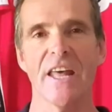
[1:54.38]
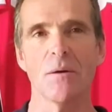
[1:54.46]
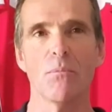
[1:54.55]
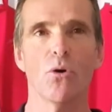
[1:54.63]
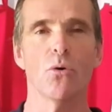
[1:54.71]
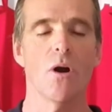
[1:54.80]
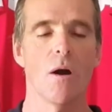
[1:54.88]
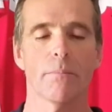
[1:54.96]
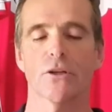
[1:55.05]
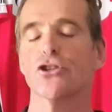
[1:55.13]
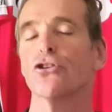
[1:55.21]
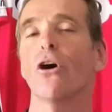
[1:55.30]
animal,
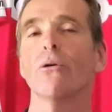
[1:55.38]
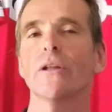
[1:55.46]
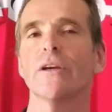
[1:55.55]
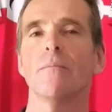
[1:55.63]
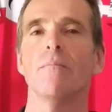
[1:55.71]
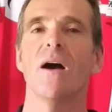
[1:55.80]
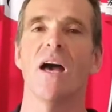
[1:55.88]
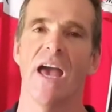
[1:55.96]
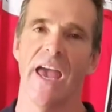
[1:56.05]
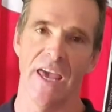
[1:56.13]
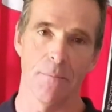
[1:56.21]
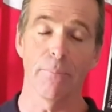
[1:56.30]
petroleum,
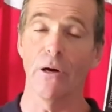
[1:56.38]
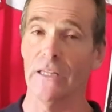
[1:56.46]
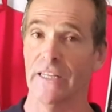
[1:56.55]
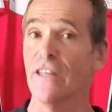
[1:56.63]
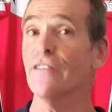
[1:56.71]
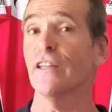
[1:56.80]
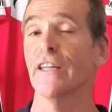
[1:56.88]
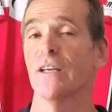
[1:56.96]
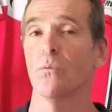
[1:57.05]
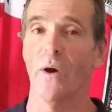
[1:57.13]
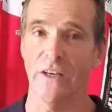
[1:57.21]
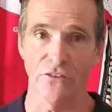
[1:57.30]
and
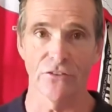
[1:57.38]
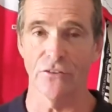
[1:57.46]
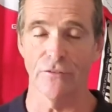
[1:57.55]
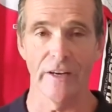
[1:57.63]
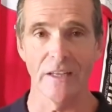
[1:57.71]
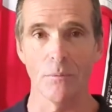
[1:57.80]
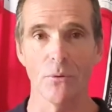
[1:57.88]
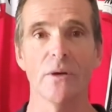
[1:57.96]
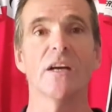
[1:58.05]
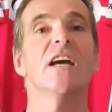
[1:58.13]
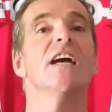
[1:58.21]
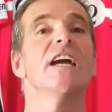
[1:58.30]
polyethylene waxes
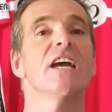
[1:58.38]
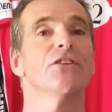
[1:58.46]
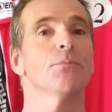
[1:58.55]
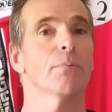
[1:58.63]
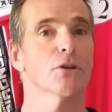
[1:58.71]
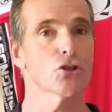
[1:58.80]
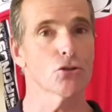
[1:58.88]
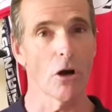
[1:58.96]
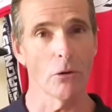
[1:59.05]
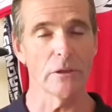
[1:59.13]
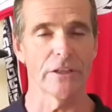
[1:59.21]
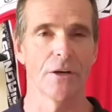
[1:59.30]
available, it's
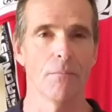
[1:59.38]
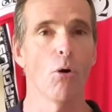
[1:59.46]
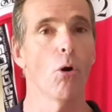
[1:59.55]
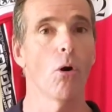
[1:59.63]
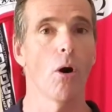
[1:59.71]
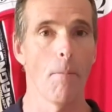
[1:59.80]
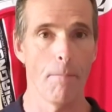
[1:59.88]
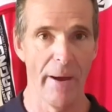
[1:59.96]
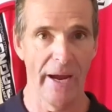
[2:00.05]
petroleum or